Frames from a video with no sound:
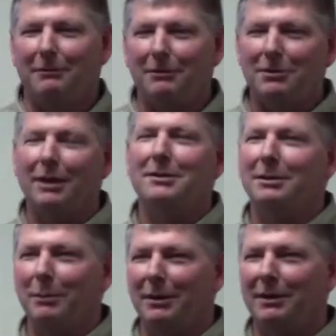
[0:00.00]
you take
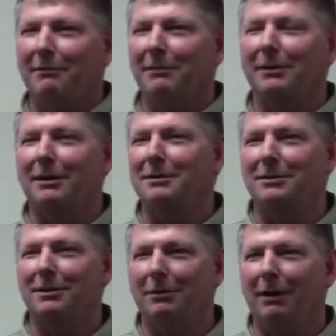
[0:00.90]
some of the different things
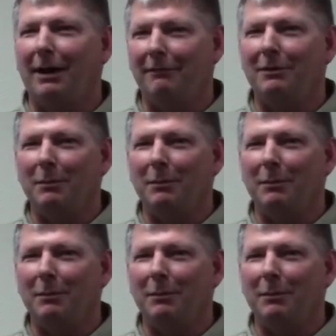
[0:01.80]
that you have,